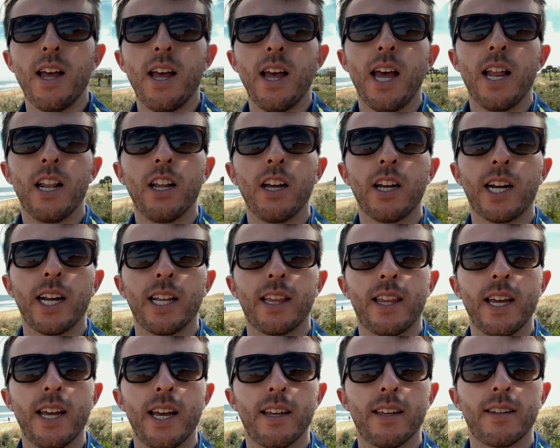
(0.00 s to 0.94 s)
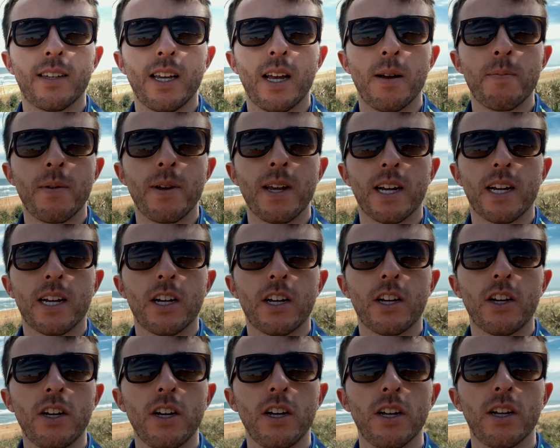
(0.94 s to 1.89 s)
And look at this. I mean,
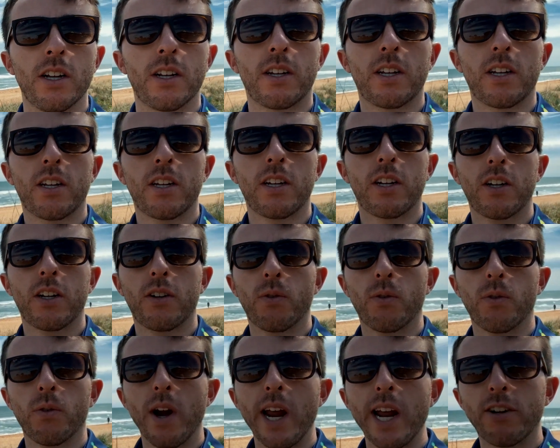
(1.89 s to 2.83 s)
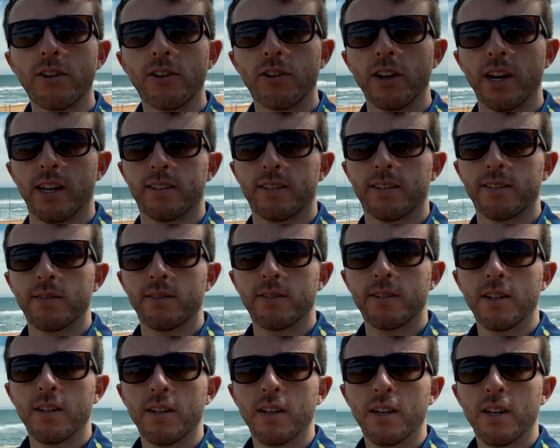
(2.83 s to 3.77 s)
good gracious.
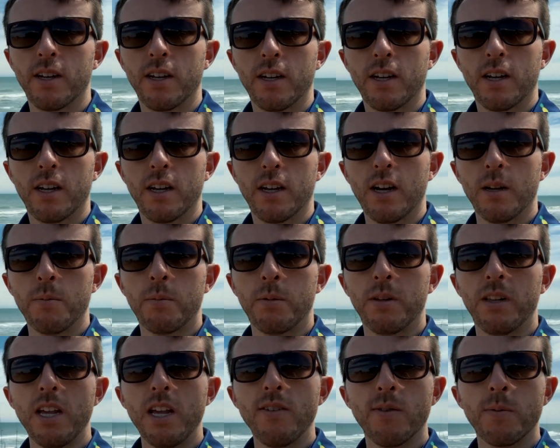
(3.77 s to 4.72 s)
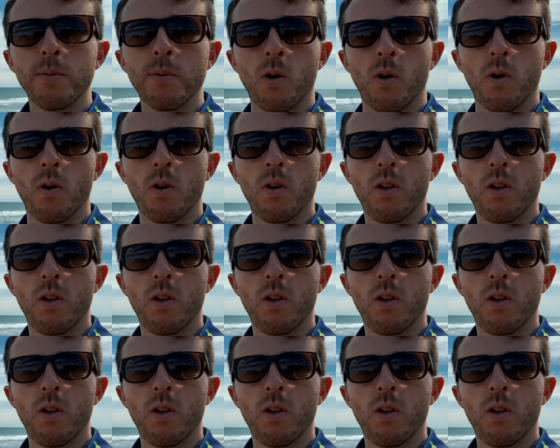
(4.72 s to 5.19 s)
Unbelievable.